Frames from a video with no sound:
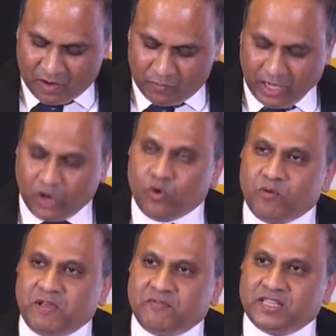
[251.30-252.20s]
we go
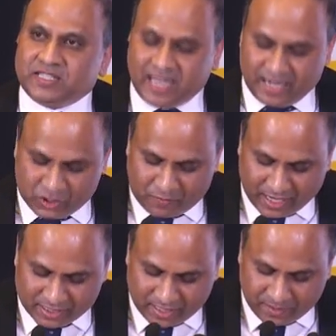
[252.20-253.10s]
away with the
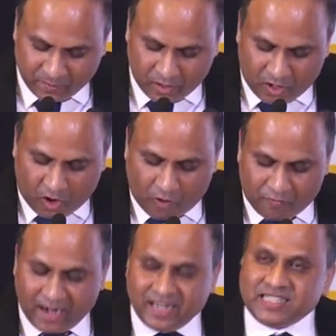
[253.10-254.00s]
satisfaction of
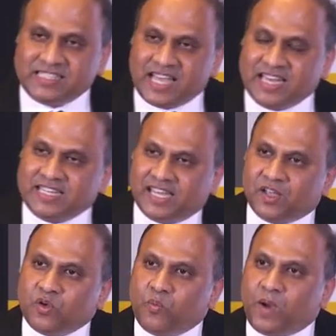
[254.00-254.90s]
understanding
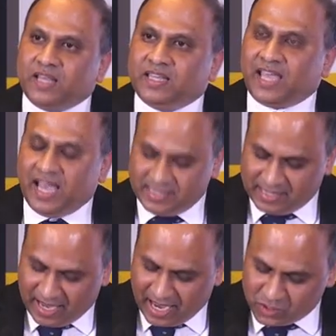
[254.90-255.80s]
why the
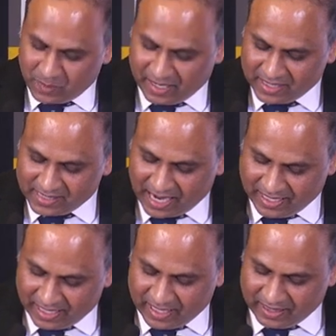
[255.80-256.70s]
case has been
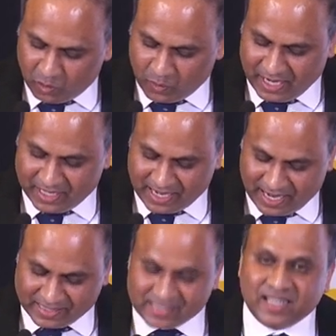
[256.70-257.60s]
decided the way it
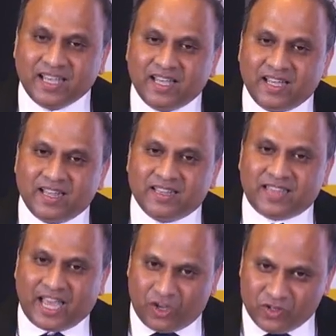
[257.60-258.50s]
has.
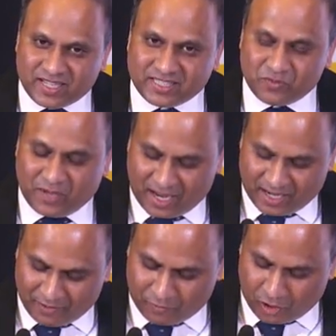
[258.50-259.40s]
Thank you, Justice
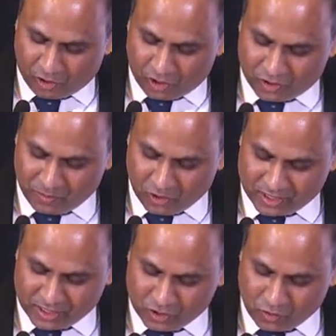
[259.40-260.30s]
Varale, for your
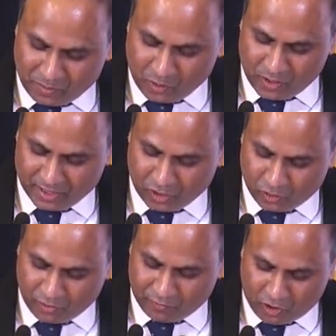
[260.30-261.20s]
contributions to upholding the
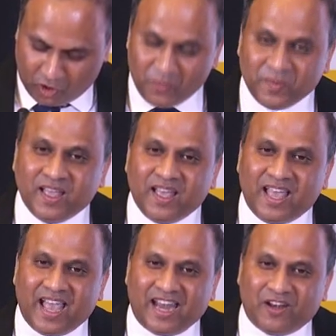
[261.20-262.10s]
rule of law,
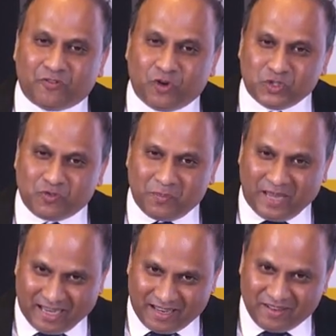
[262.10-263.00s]
and of course for
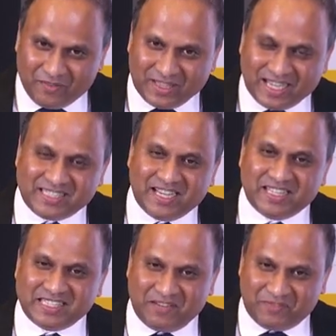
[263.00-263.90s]
being with us here
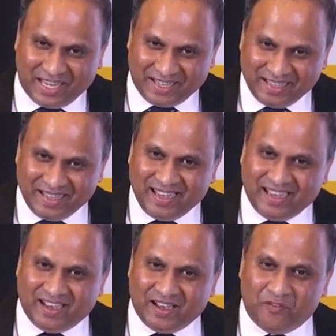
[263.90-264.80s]
this evening.
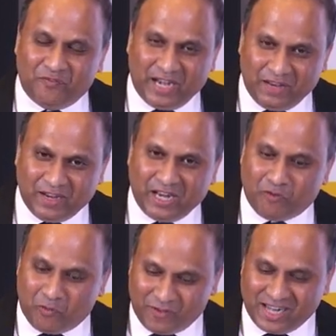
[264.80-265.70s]
A very, very
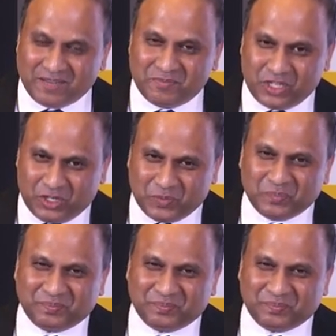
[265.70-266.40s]
warm welcome to you.